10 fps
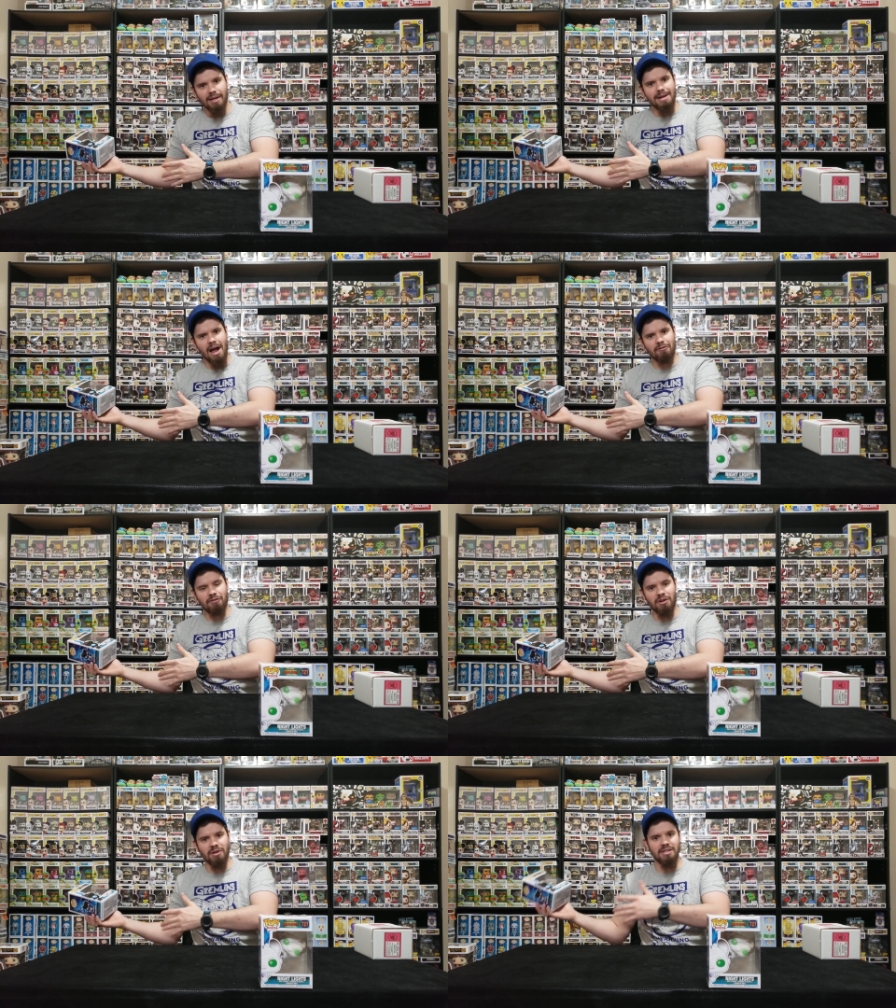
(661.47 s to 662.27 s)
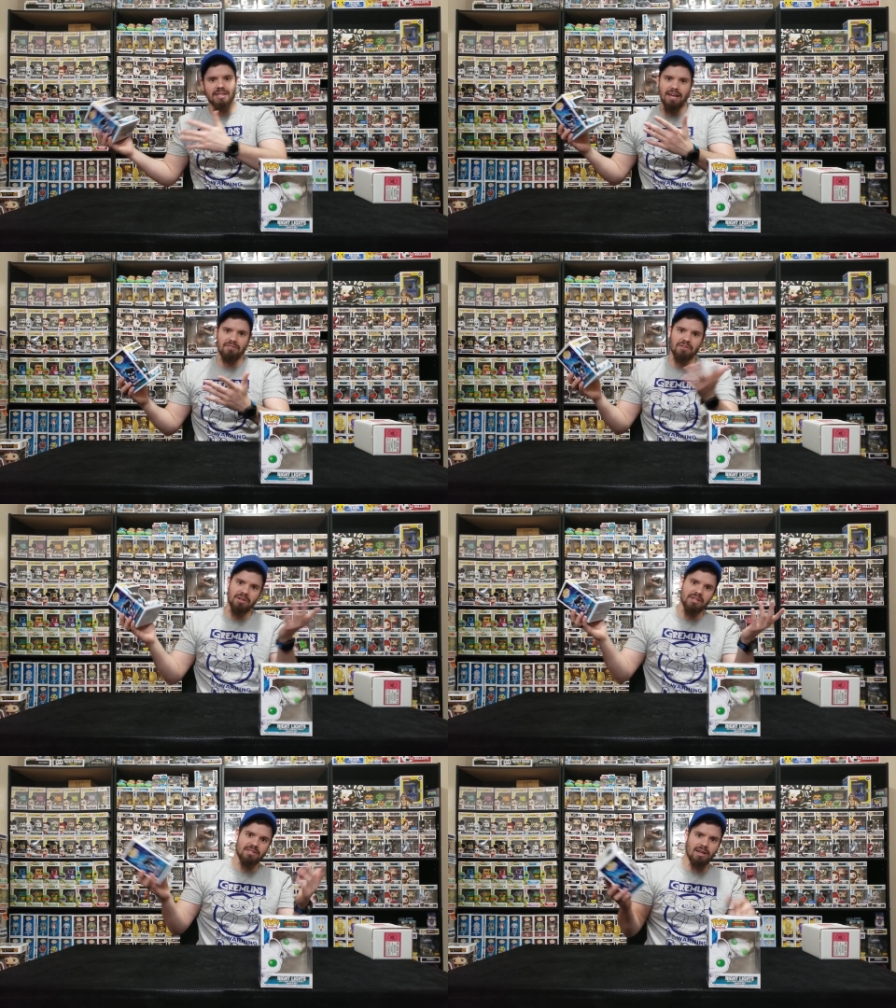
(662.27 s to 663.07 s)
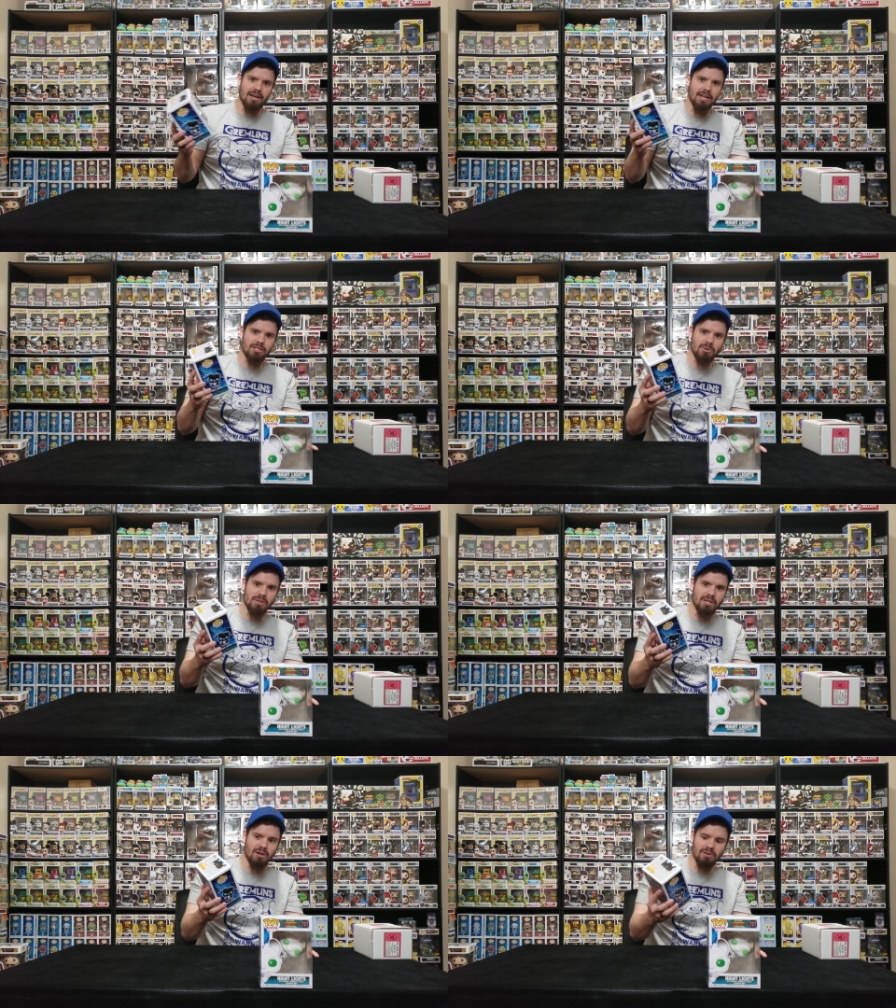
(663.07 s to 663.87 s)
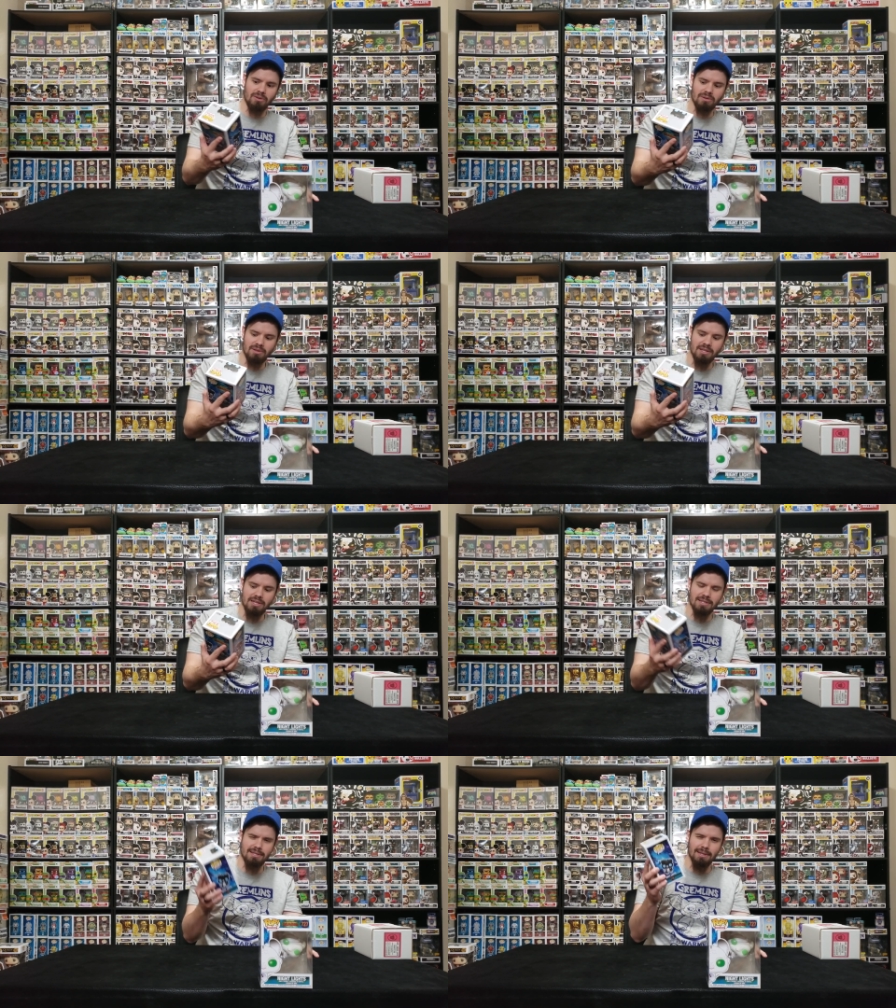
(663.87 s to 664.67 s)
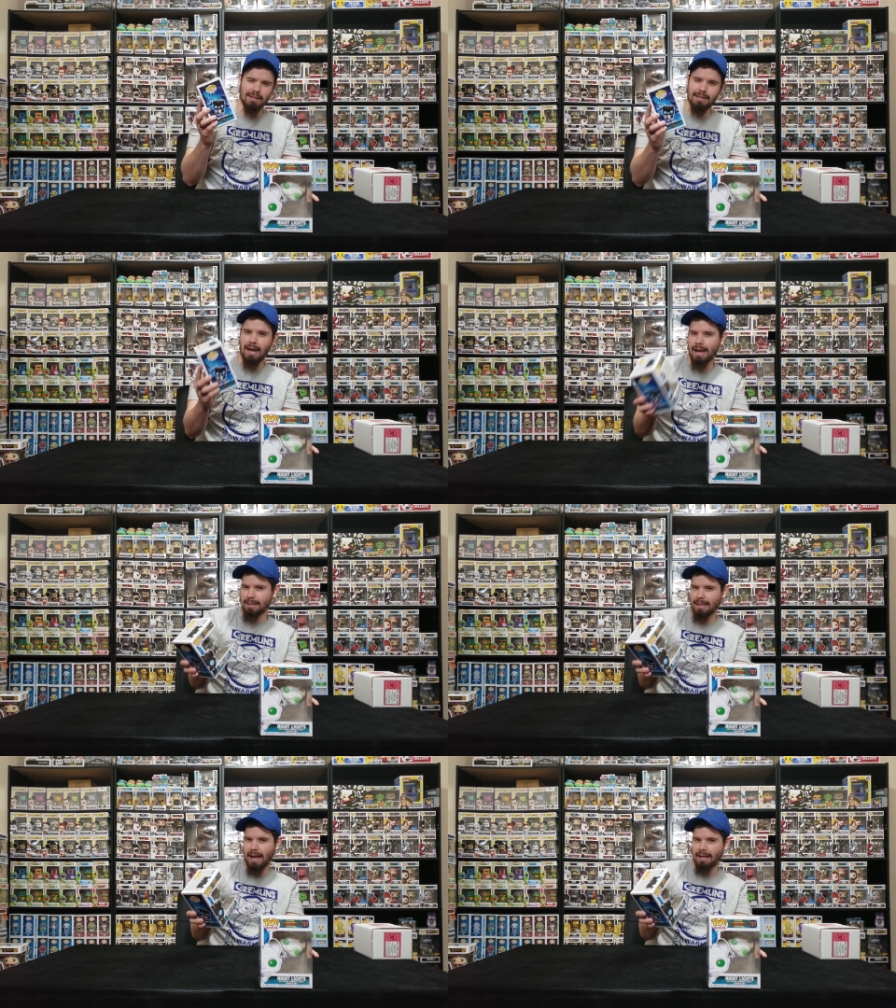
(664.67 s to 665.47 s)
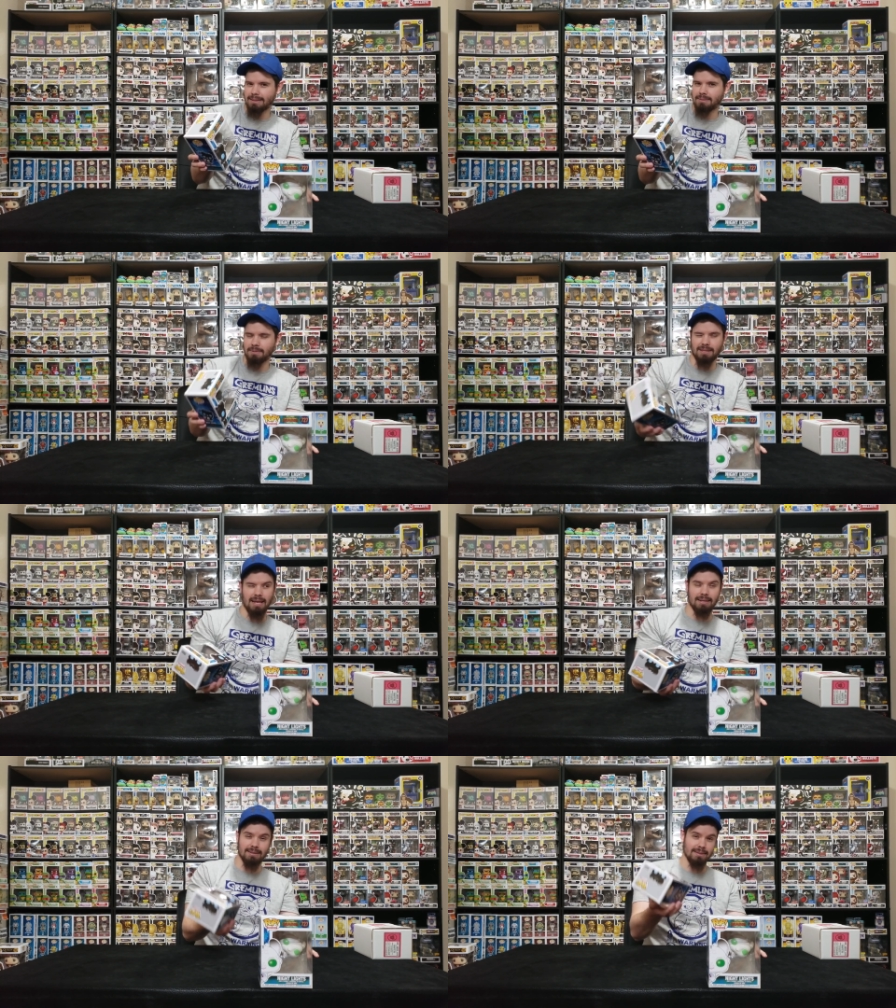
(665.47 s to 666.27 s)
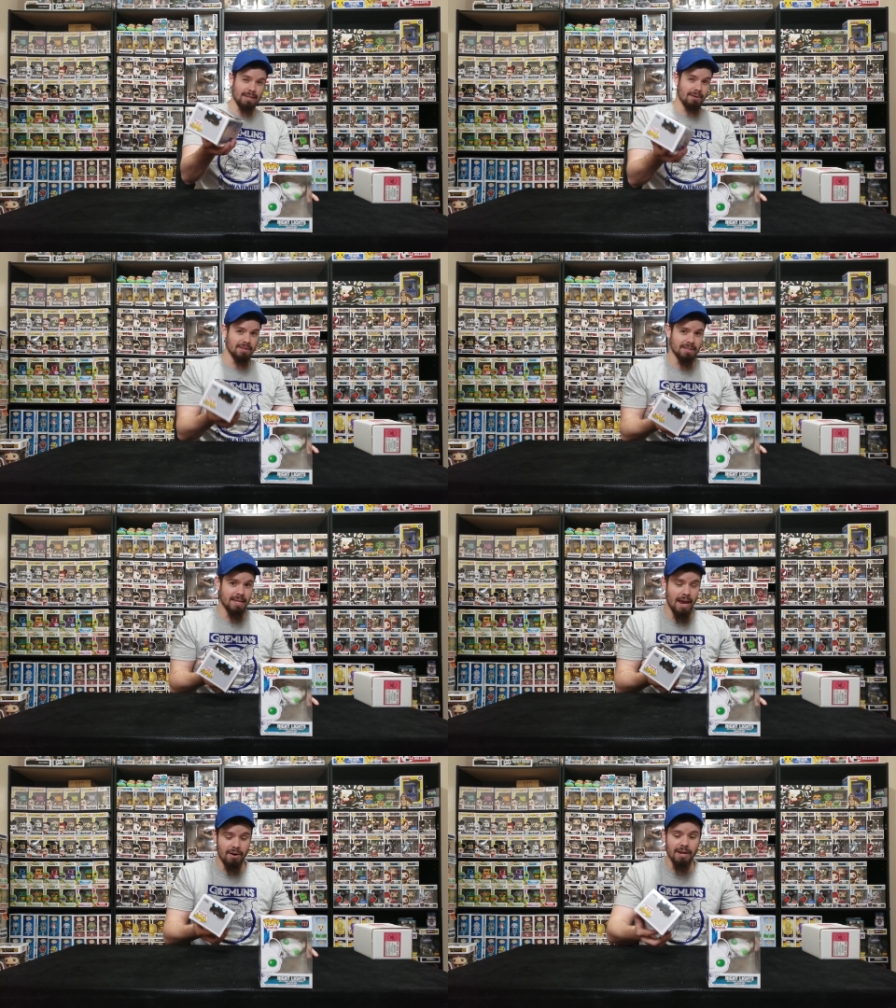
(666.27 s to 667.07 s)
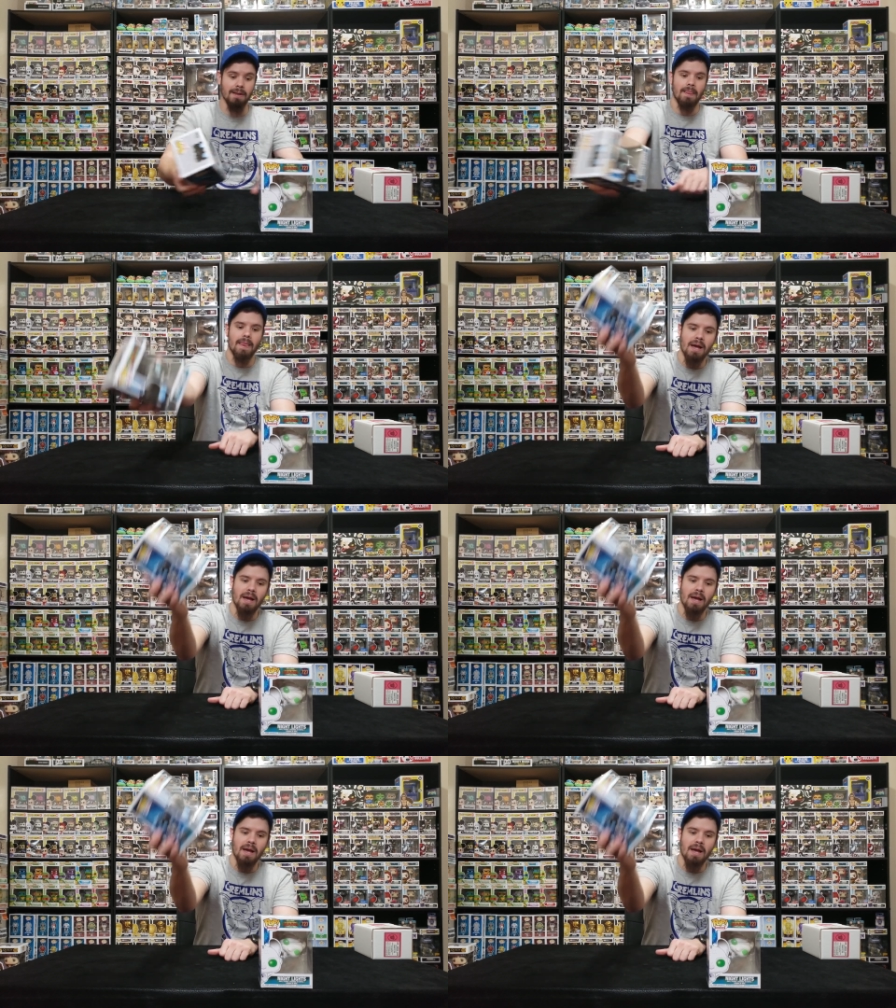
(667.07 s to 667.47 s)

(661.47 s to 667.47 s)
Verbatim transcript: Night Furies, Light Furies. I guess you would call these nightlights, but that doesn't sound as scary.